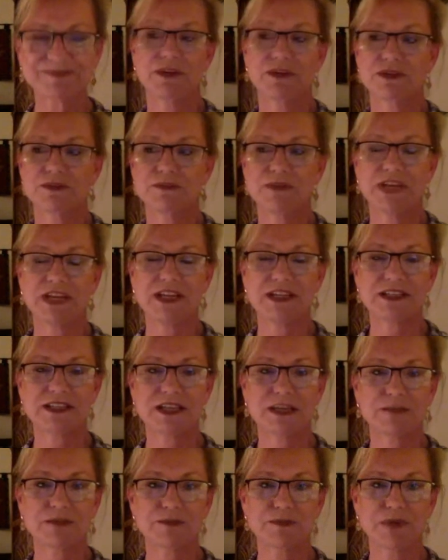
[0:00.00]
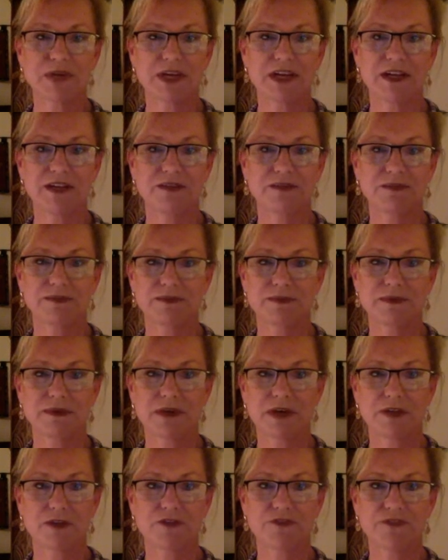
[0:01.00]
There was many attempts by
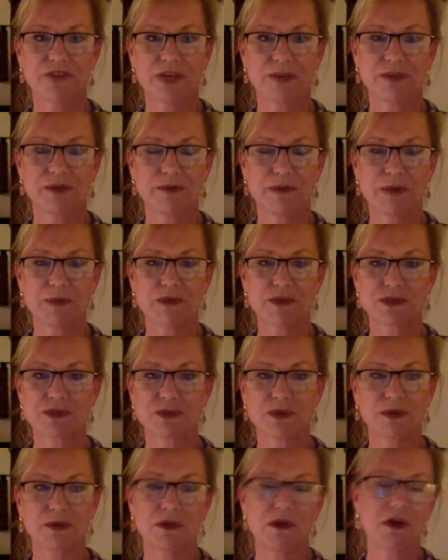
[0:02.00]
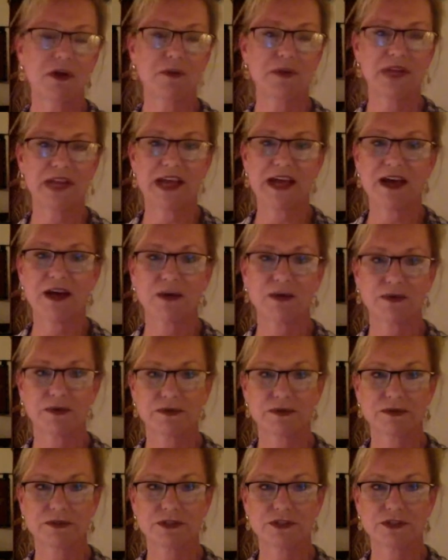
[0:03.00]
other family members who had long been out